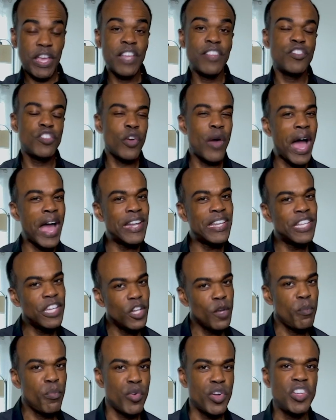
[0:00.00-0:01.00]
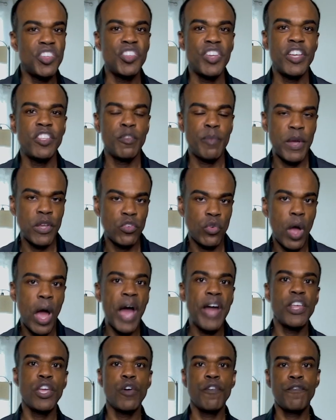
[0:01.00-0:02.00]
And so I did appreciate spatial
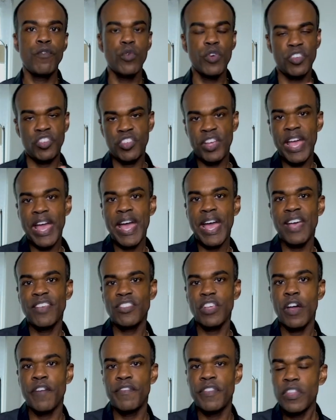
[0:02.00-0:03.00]
audio for jazz,